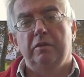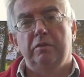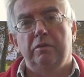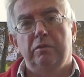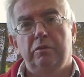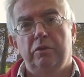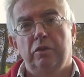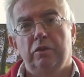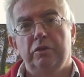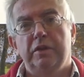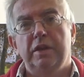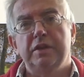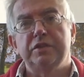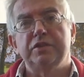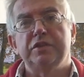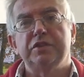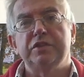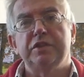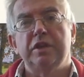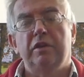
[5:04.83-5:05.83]
not
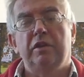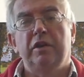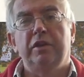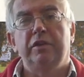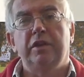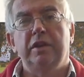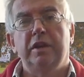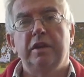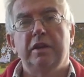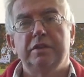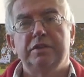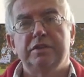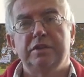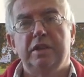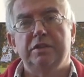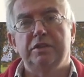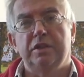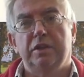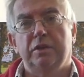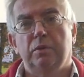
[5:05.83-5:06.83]
necessarily the
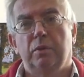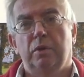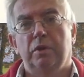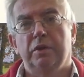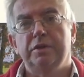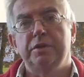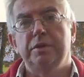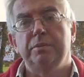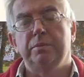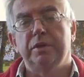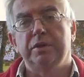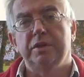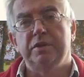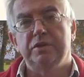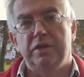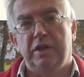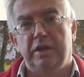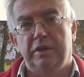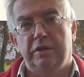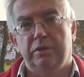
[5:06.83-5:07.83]
aesthetic quality, but the
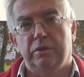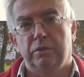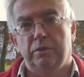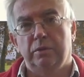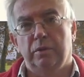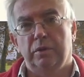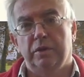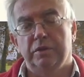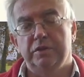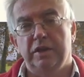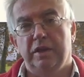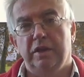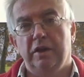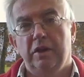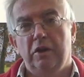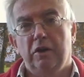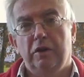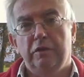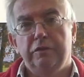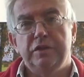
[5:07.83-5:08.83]
technical quality.
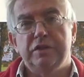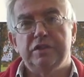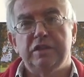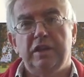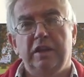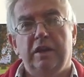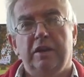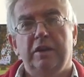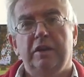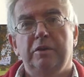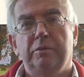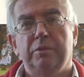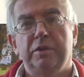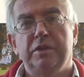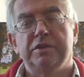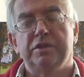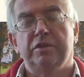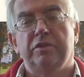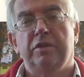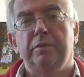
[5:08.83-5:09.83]
Obviously, I hope
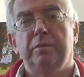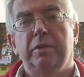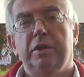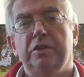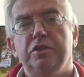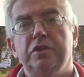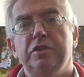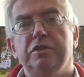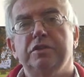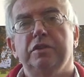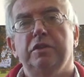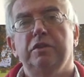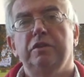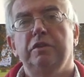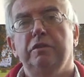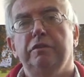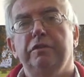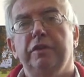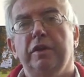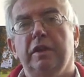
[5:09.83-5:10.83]
these are images that you
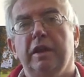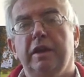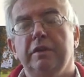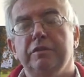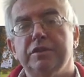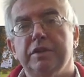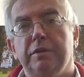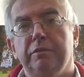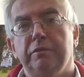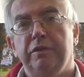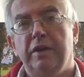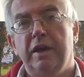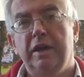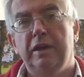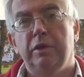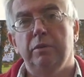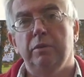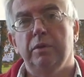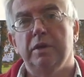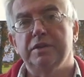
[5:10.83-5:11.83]
feel have some
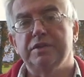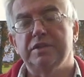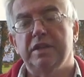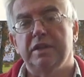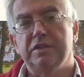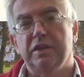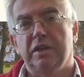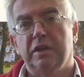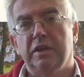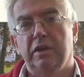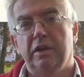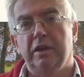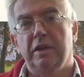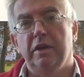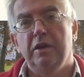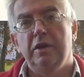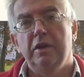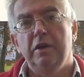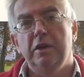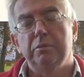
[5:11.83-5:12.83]
value aesthetically,
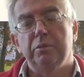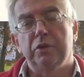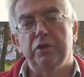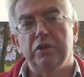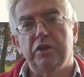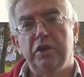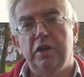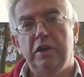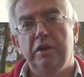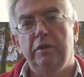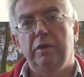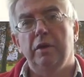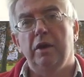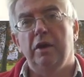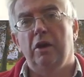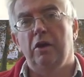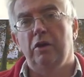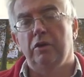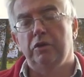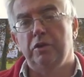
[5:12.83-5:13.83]
but the key
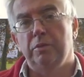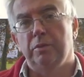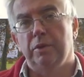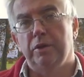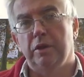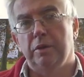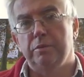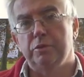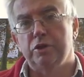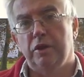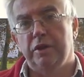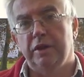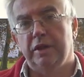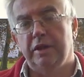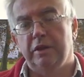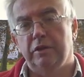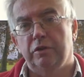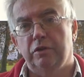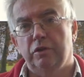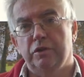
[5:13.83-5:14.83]
argument I'm trying to get
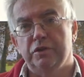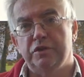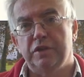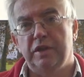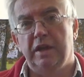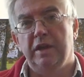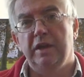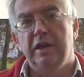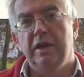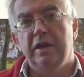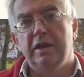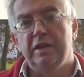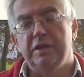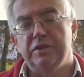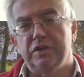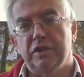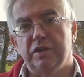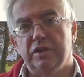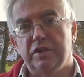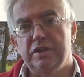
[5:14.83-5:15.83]
across here is
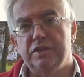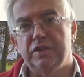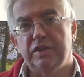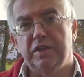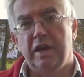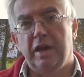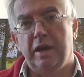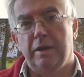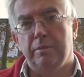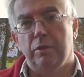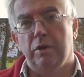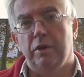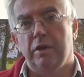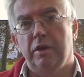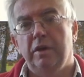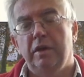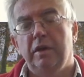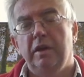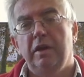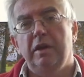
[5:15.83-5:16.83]
that this camera
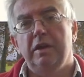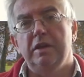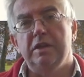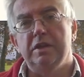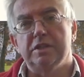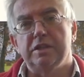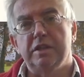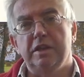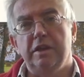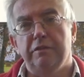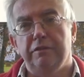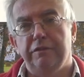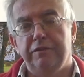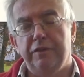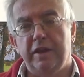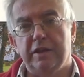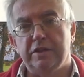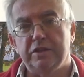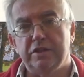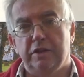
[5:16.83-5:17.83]
is
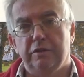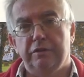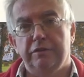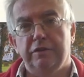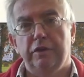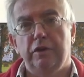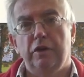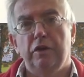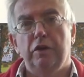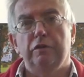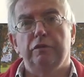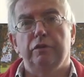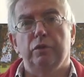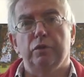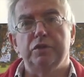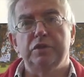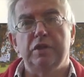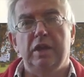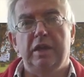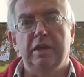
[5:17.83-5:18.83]
effective for
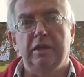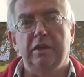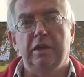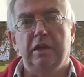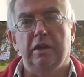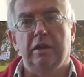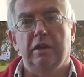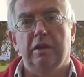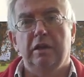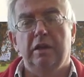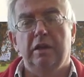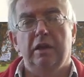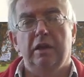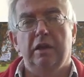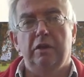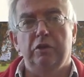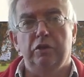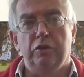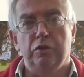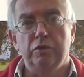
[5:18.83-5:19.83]
taking
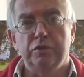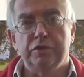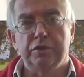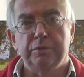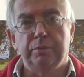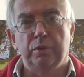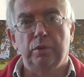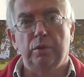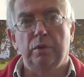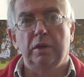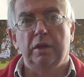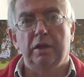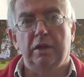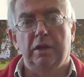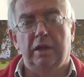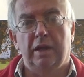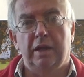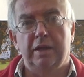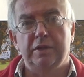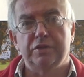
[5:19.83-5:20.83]
usable
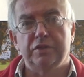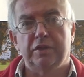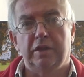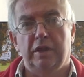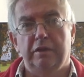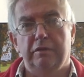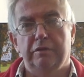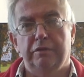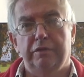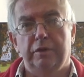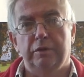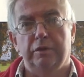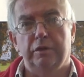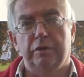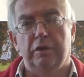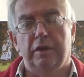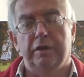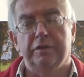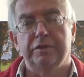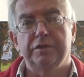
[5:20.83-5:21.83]
landscape
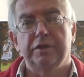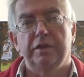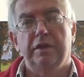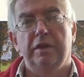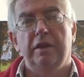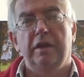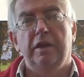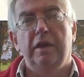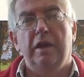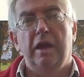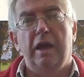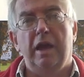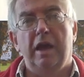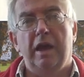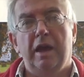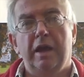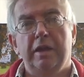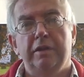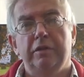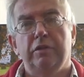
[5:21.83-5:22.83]
photographs,
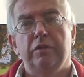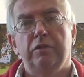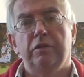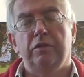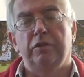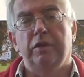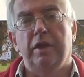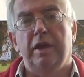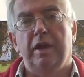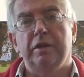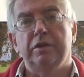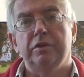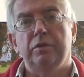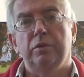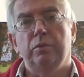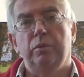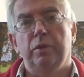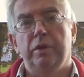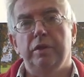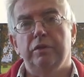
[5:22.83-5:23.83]
and that
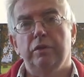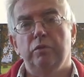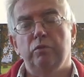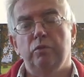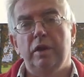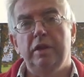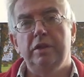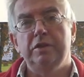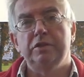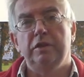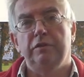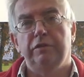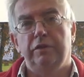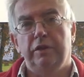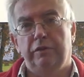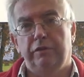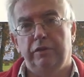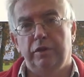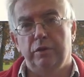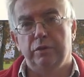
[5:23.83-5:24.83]
with relatively
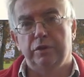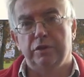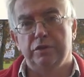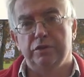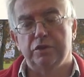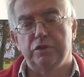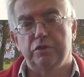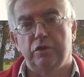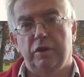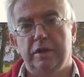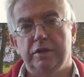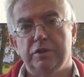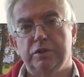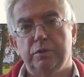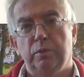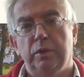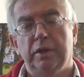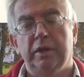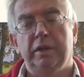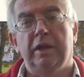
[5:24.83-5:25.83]
few constraints
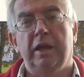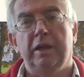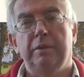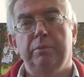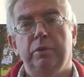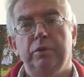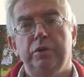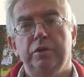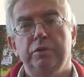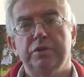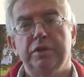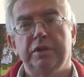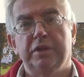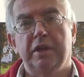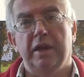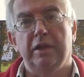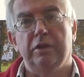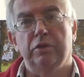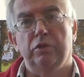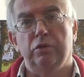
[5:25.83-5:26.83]
will enable you to
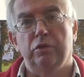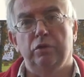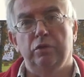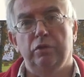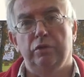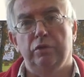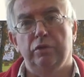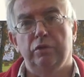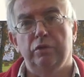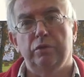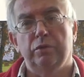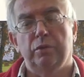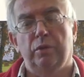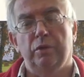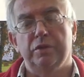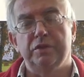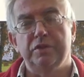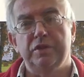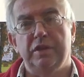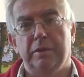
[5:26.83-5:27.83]
get good
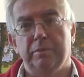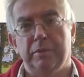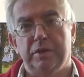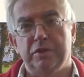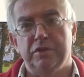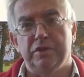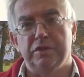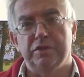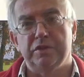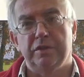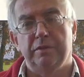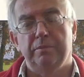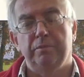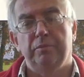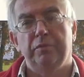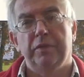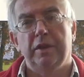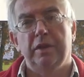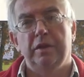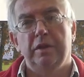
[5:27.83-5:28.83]
quality images.
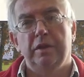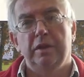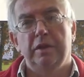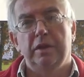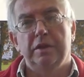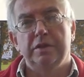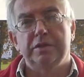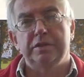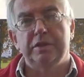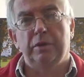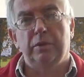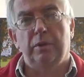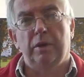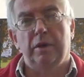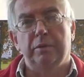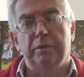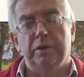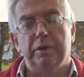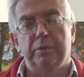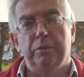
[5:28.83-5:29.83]
So I'm
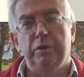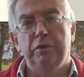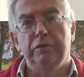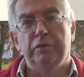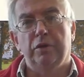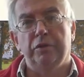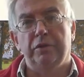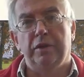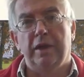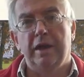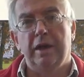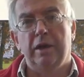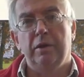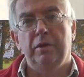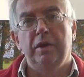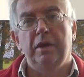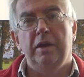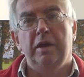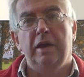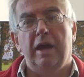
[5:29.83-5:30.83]
going to move on now
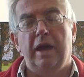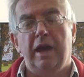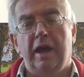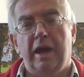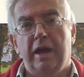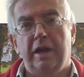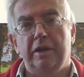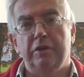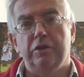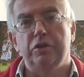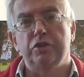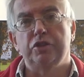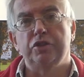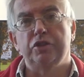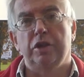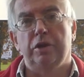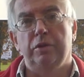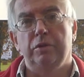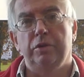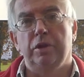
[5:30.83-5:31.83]
and
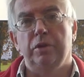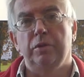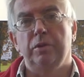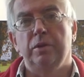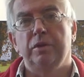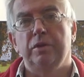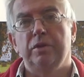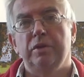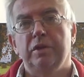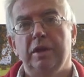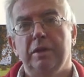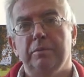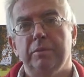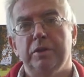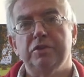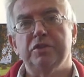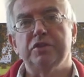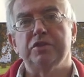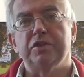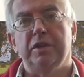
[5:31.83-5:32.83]
show you the
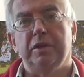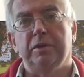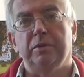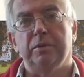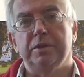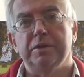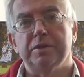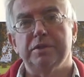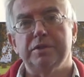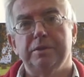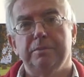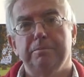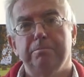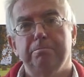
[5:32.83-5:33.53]
image sequence.